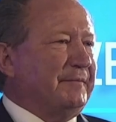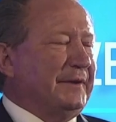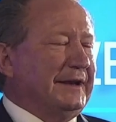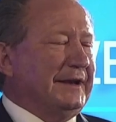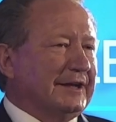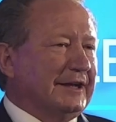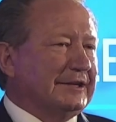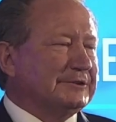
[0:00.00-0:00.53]

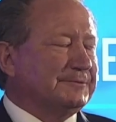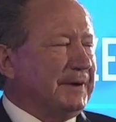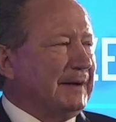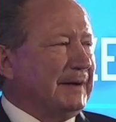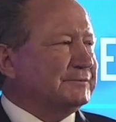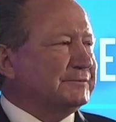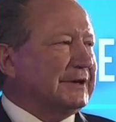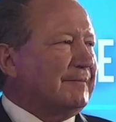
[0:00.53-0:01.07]
tonnes
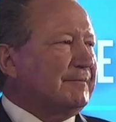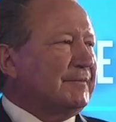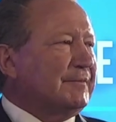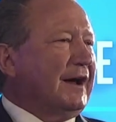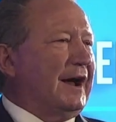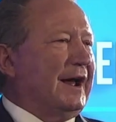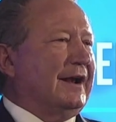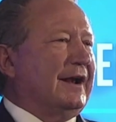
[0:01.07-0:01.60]
pumps up
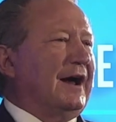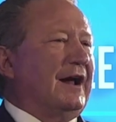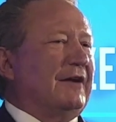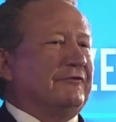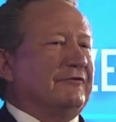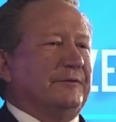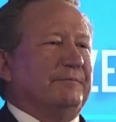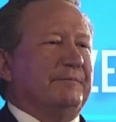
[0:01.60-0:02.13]

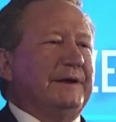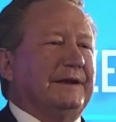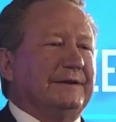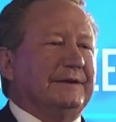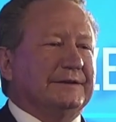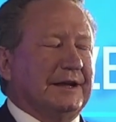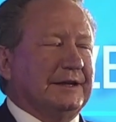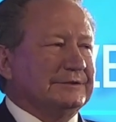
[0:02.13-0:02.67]
900 million
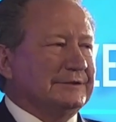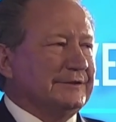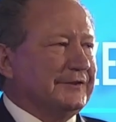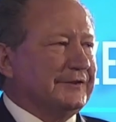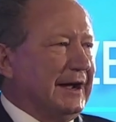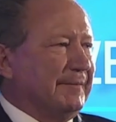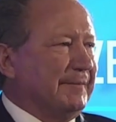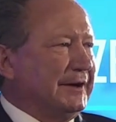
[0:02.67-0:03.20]
tonnes of
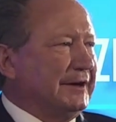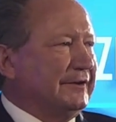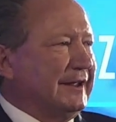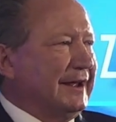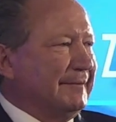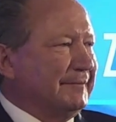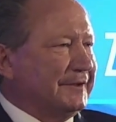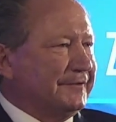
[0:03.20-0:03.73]
carbon into the
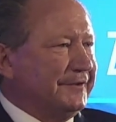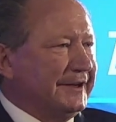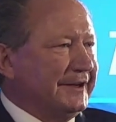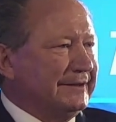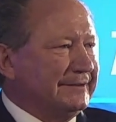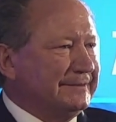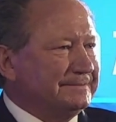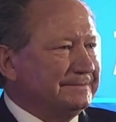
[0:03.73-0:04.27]
atmosphere,
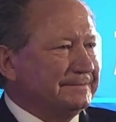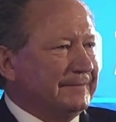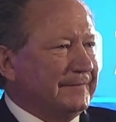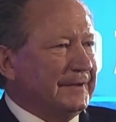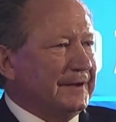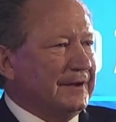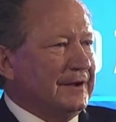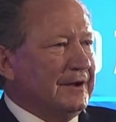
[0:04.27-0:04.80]

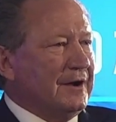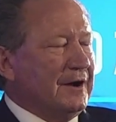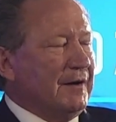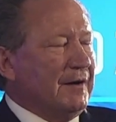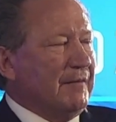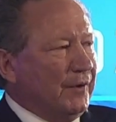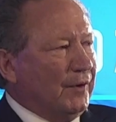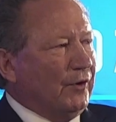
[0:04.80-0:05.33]

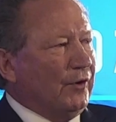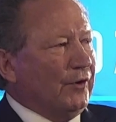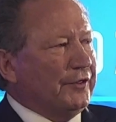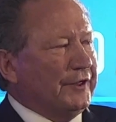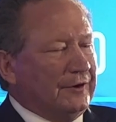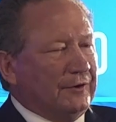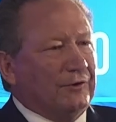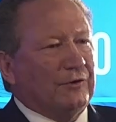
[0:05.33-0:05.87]
more
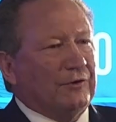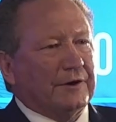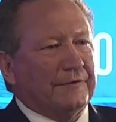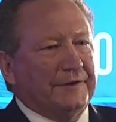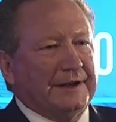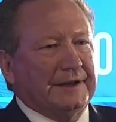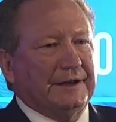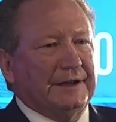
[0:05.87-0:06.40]
than all of
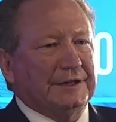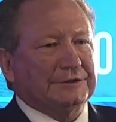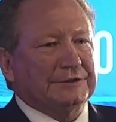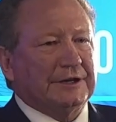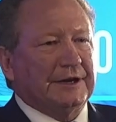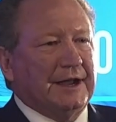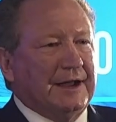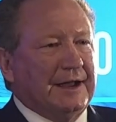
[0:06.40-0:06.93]

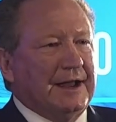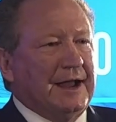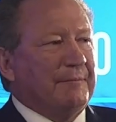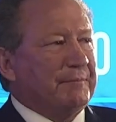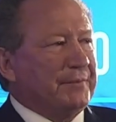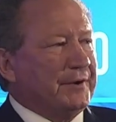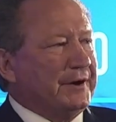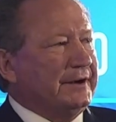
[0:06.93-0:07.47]
Indonesia and
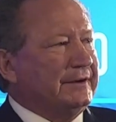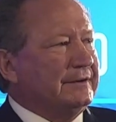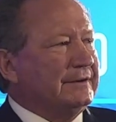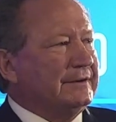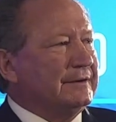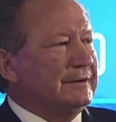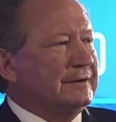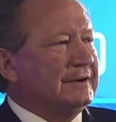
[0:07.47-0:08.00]
Britain
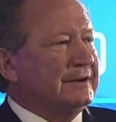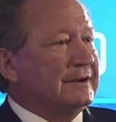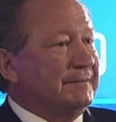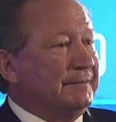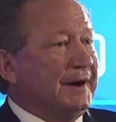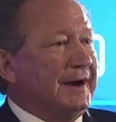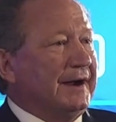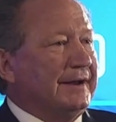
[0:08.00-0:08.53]

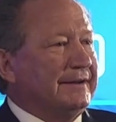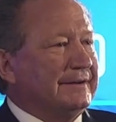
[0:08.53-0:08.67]
combined.